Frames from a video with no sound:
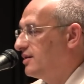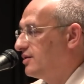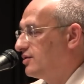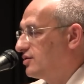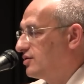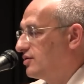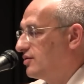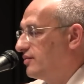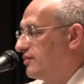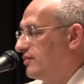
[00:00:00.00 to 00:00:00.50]

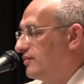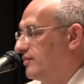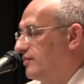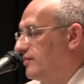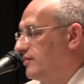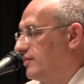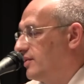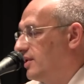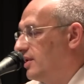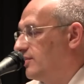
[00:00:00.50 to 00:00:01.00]
This is
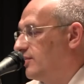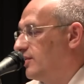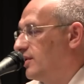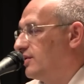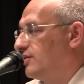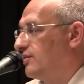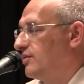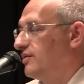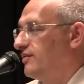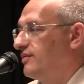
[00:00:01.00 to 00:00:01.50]
a
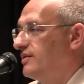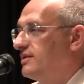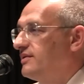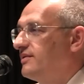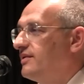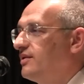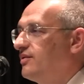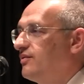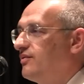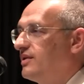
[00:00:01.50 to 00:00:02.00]
small
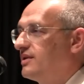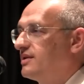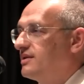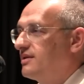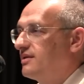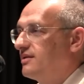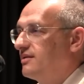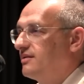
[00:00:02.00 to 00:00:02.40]
opening.